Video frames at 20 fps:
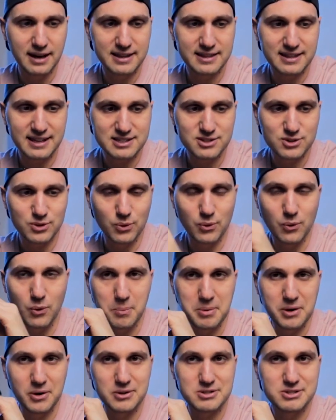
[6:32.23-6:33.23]
and that's so
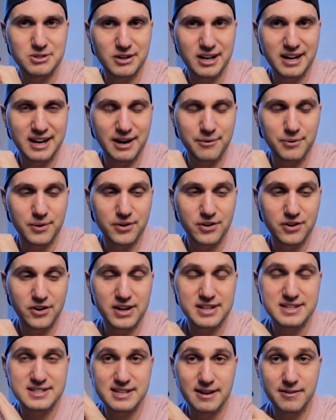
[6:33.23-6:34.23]
cool because you can cover
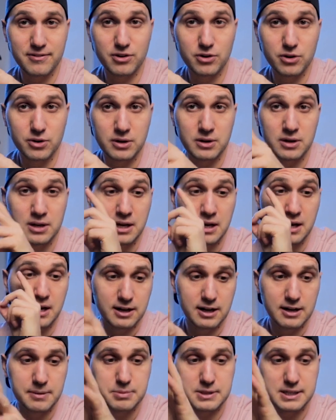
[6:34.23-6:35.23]
grade several
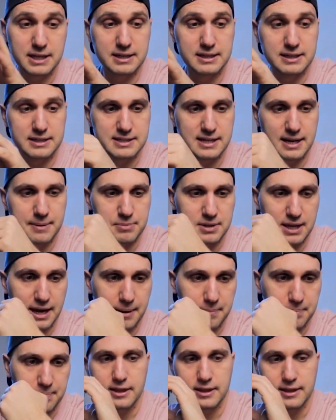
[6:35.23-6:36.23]
clips at the same
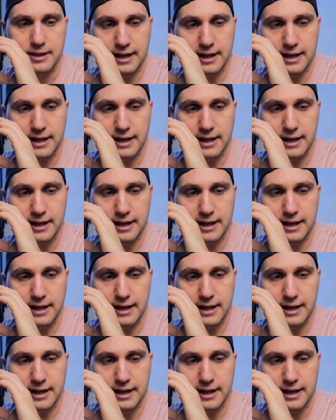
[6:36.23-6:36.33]
time.